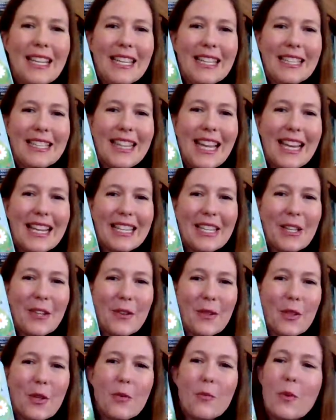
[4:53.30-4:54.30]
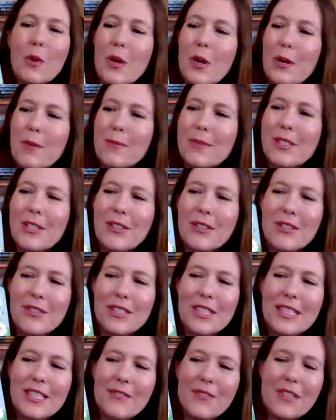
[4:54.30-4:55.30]
that you're the worm. So there's
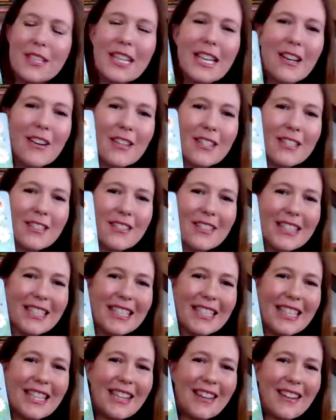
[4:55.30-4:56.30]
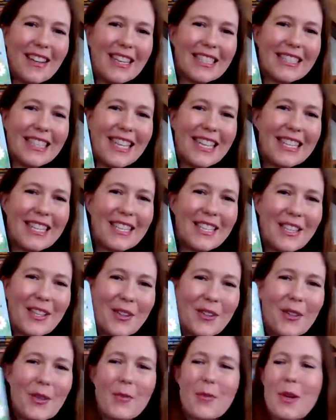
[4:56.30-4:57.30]
the different characters in there, and then
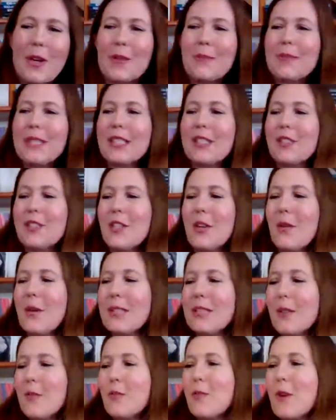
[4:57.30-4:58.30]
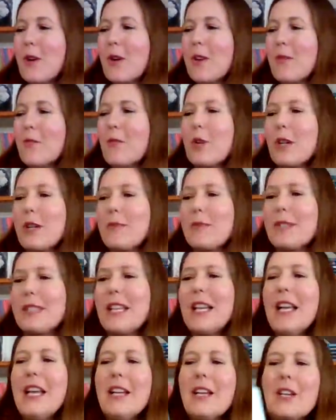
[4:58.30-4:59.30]
you're the worms. And so it's a worms
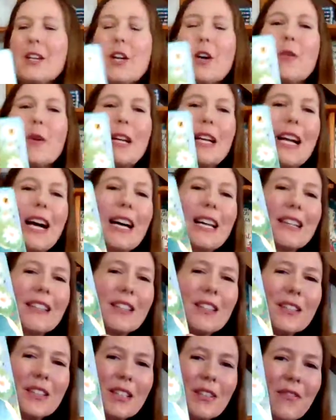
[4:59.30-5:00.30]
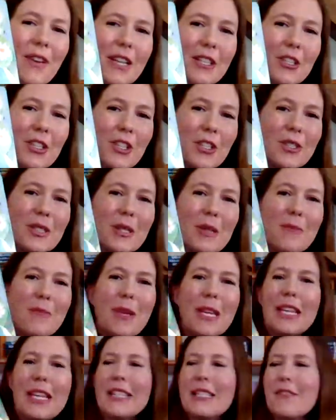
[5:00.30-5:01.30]
going on little adventures and
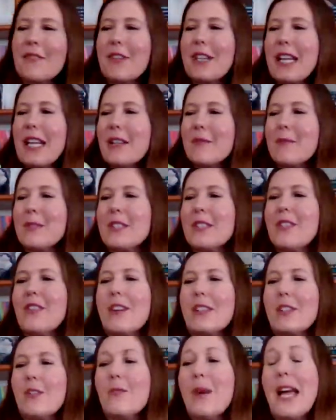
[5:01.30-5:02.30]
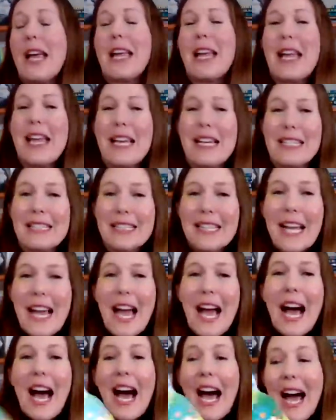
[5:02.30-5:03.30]
meeting different animals along the way. And
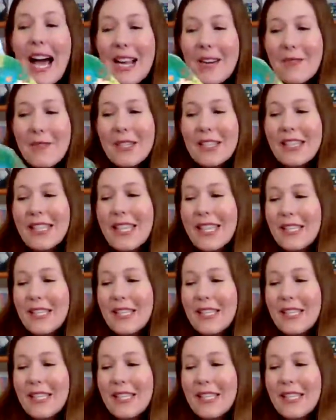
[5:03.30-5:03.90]
I really